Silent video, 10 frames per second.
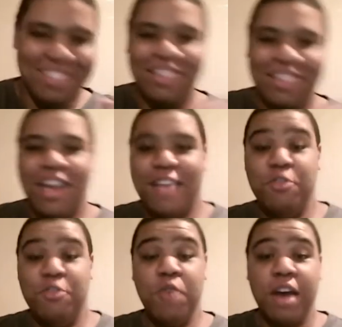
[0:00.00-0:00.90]
And
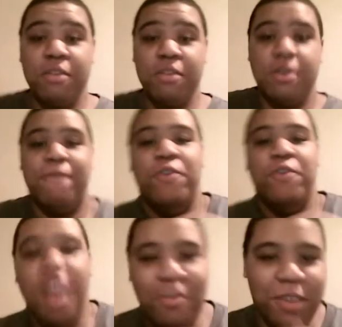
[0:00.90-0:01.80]
for you
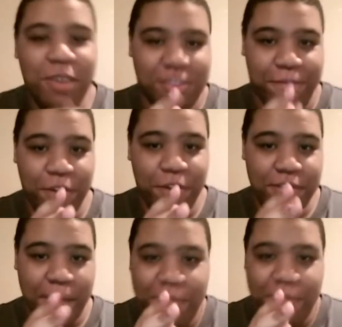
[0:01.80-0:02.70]
guys to watch the first
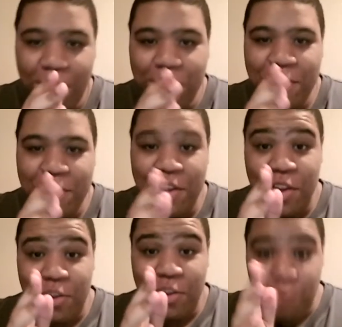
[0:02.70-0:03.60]
episode,
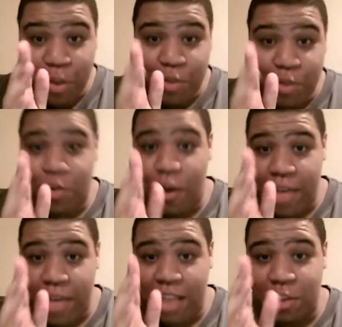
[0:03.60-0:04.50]
when you saw
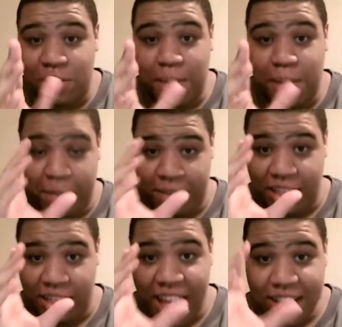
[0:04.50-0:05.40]
that little clip of
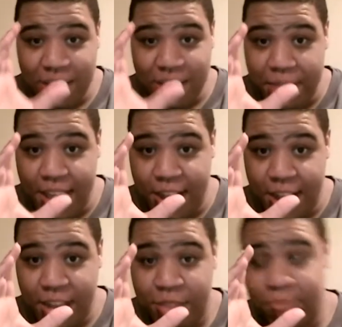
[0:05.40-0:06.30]
Aladdin in the
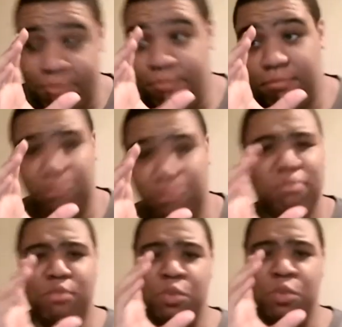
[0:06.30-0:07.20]
beginning,
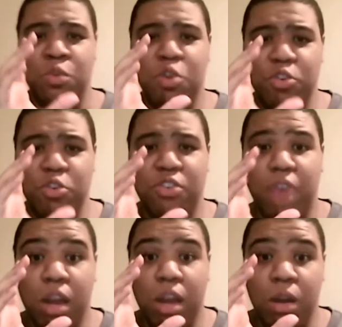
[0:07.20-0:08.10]
you were just like,